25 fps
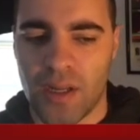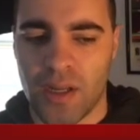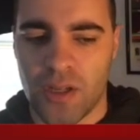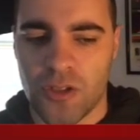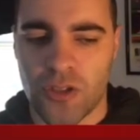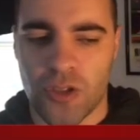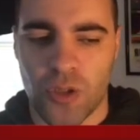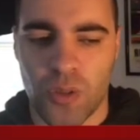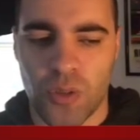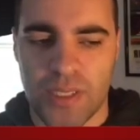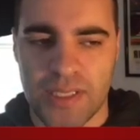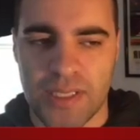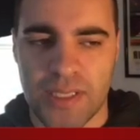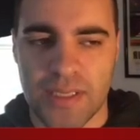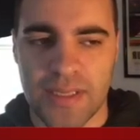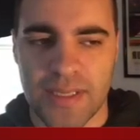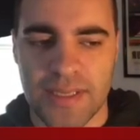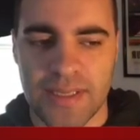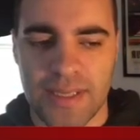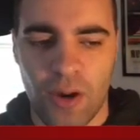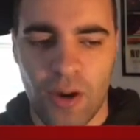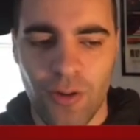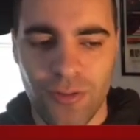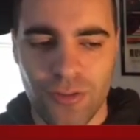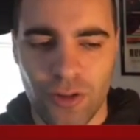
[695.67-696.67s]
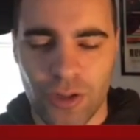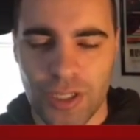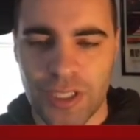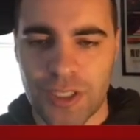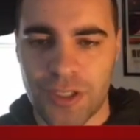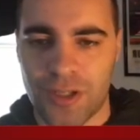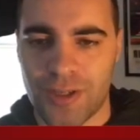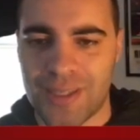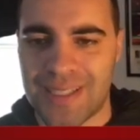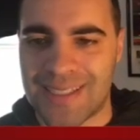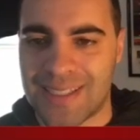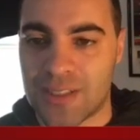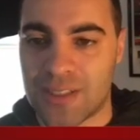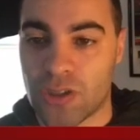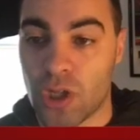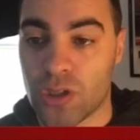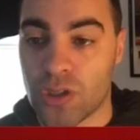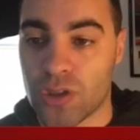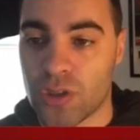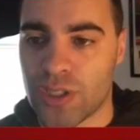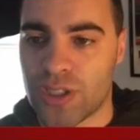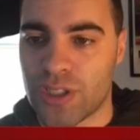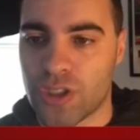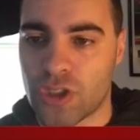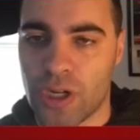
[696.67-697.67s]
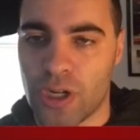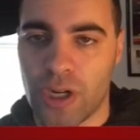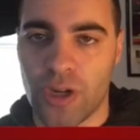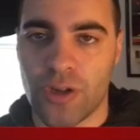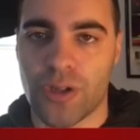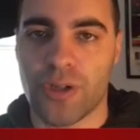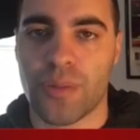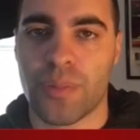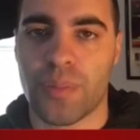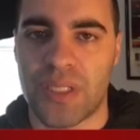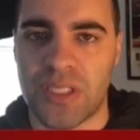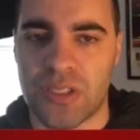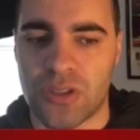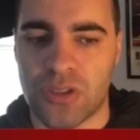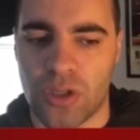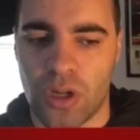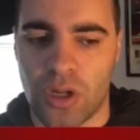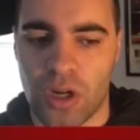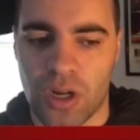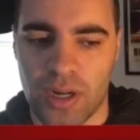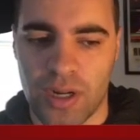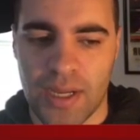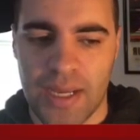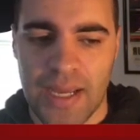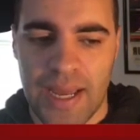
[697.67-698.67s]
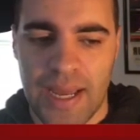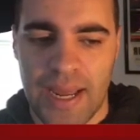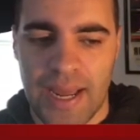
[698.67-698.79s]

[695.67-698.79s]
So this is a delve creature. This is also going to trigger your Beanstalk,